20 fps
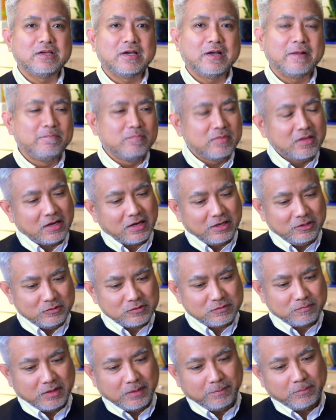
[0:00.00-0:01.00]
I
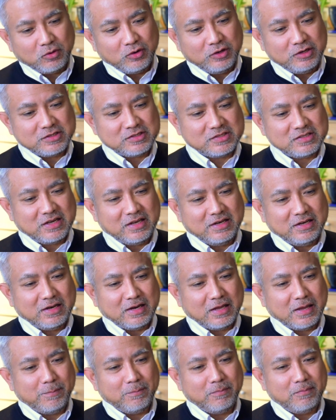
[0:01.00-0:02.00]
used my points, and then
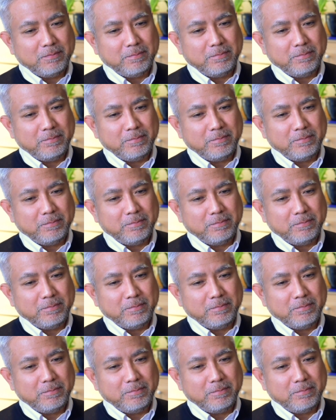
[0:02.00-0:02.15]
I